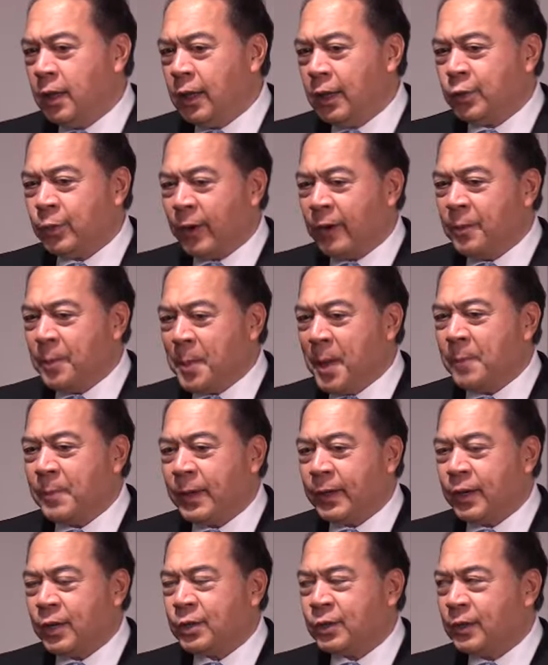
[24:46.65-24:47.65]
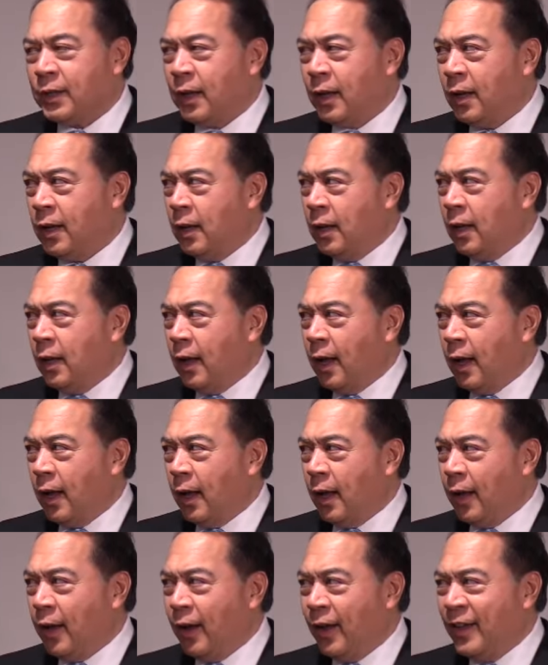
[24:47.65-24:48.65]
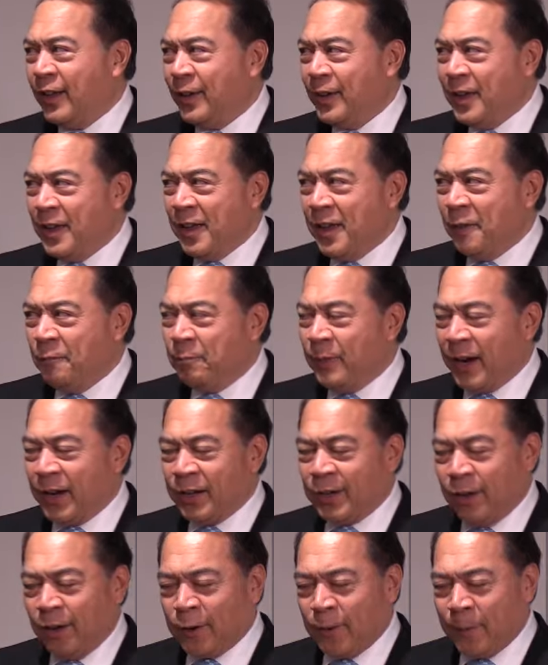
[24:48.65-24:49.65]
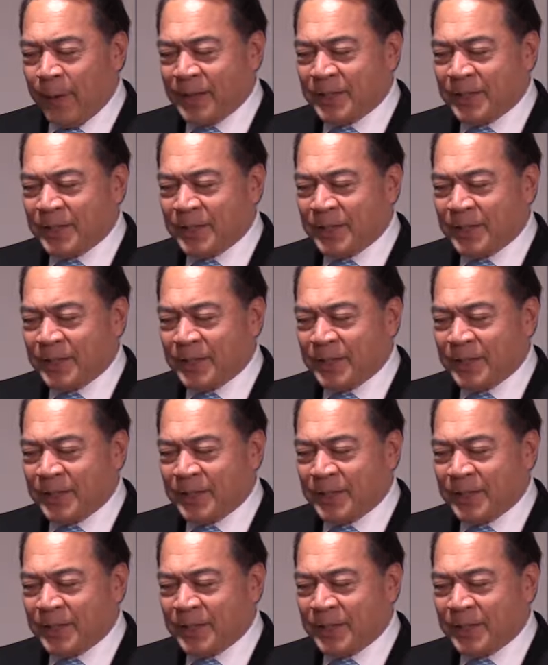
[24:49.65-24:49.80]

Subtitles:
That's why I remember this, the Mark Gunger,